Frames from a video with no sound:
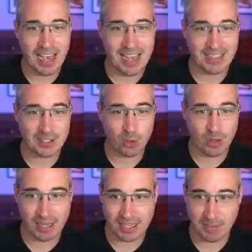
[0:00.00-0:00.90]
And so
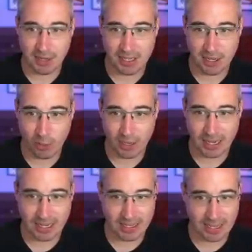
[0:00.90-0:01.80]
when I come on here, we're
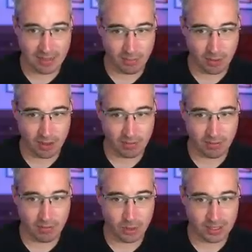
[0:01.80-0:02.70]
getting that uh,
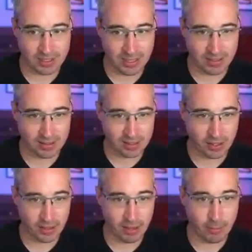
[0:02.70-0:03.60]
the focus state that's
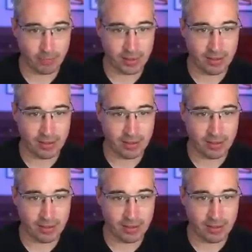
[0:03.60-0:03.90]
on there.